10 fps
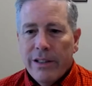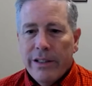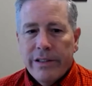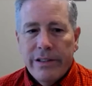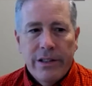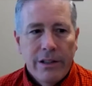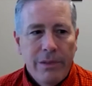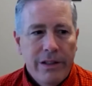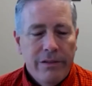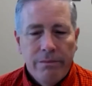is going to
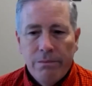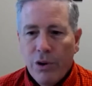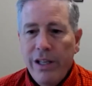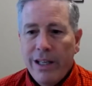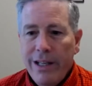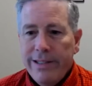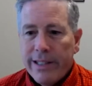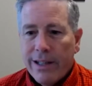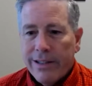be pretty easy.